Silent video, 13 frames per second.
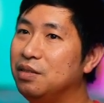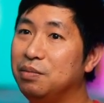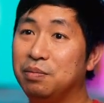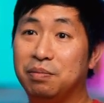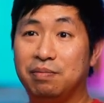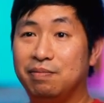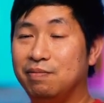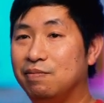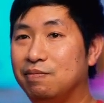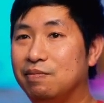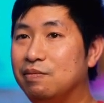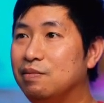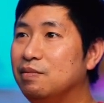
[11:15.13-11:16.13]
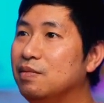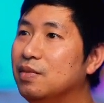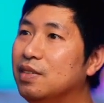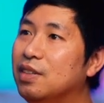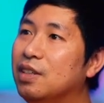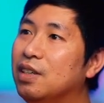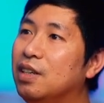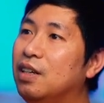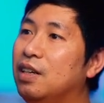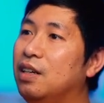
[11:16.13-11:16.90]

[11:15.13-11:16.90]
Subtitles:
Nothing is said.